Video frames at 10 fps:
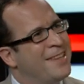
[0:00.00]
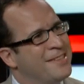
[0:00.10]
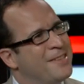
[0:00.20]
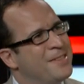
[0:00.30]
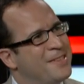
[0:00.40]

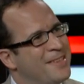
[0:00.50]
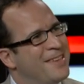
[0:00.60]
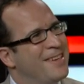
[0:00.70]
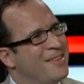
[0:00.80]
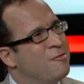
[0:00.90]
answers
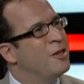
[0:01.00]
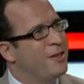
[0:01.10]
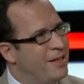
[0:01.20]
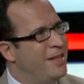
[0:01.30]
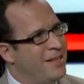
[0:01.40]

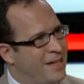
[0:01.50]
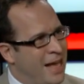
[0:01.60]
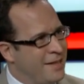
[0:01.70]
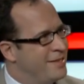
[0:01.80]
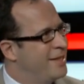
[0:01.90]
really
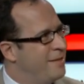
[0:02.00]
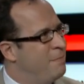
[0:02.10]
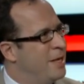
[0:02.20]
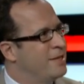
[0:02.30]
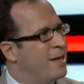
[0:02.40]
gets at it,
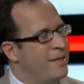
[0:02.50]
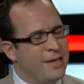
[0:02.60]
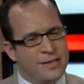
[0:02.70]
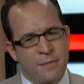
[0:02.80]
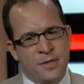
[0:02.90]
because I
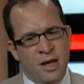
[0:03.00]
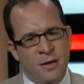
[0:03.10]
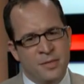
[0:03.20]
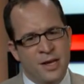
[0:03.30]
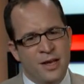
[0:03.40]
think
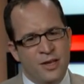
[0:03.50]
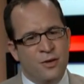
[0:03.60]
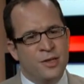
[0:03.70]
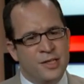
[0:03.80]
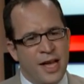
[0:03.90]
sometimes you
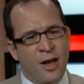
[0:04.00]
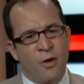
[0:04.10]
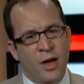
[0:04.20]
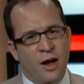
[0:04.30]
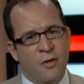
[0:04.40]
can say, oh,
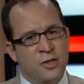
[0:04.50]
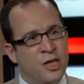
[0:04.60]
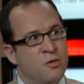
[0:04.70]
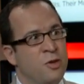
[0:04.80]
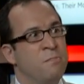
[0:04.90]
that
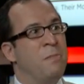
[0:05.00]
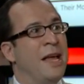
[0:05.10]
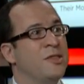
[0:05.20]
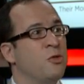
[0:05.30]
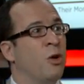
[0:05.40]
conversation was
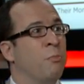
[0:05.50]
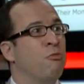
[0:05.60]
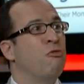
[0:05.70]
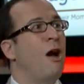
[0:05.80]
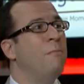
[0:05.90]
based or
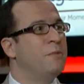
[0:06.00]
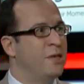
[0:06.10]
prompted